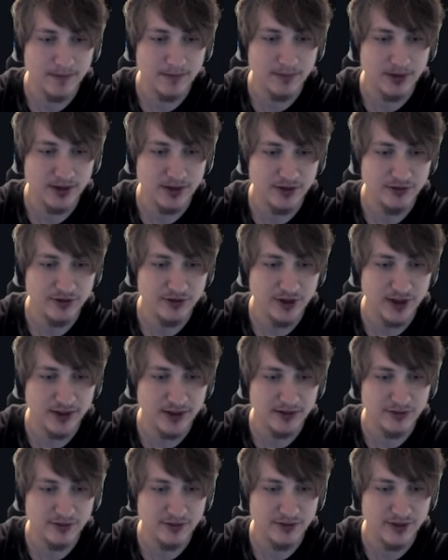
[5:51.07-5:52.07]
But let's
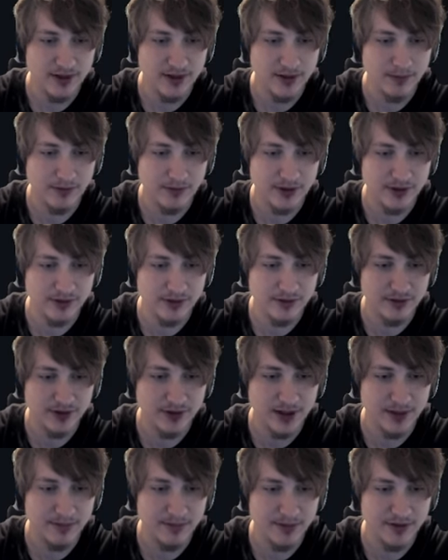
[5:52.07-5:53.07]
try. So now we can
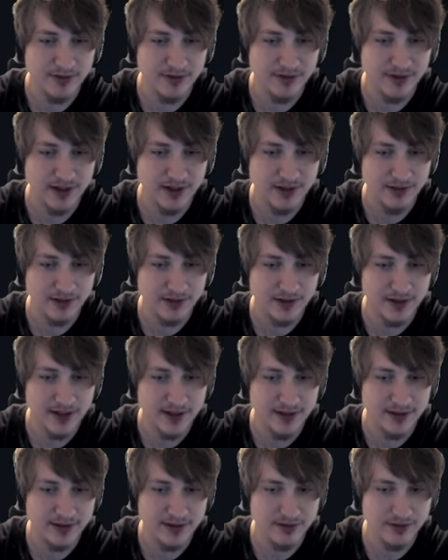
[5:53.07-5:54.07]
grab the styling,
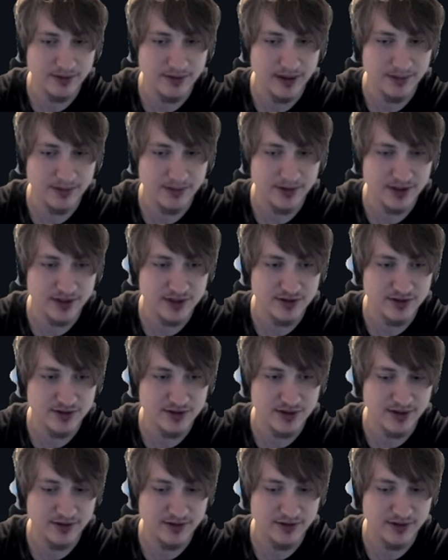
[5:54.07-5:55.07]
add that to
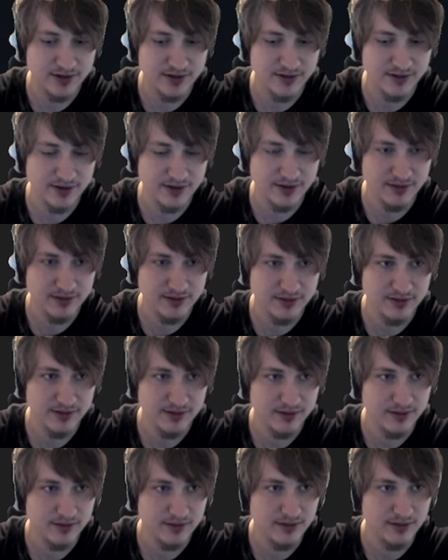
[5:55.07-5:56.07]
application.css.
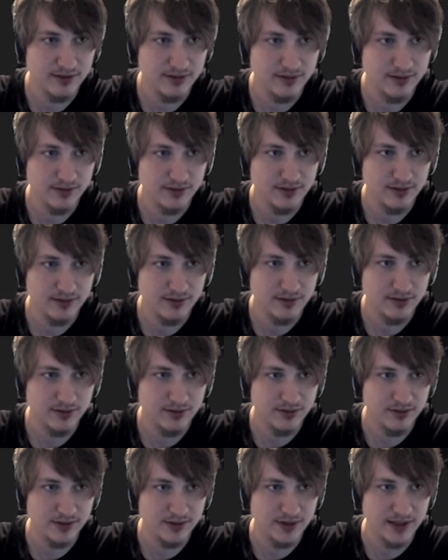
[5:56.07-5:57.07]

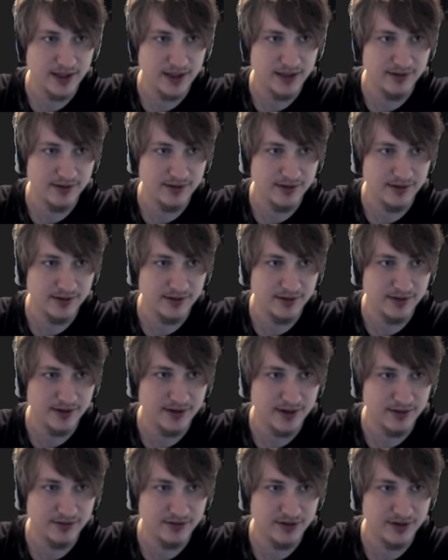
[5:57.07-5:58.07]
So go to assets,
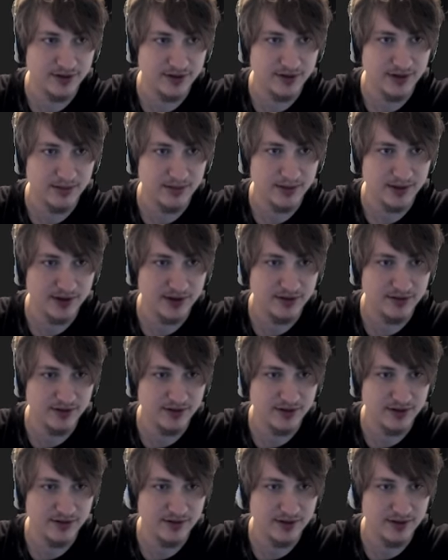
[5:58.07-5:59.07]
style sheet, application
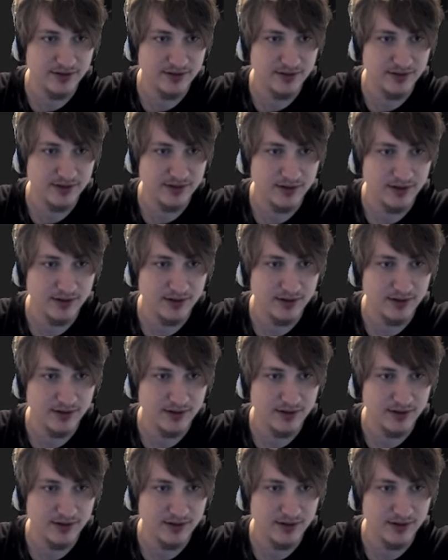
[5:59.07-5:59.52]
CSS.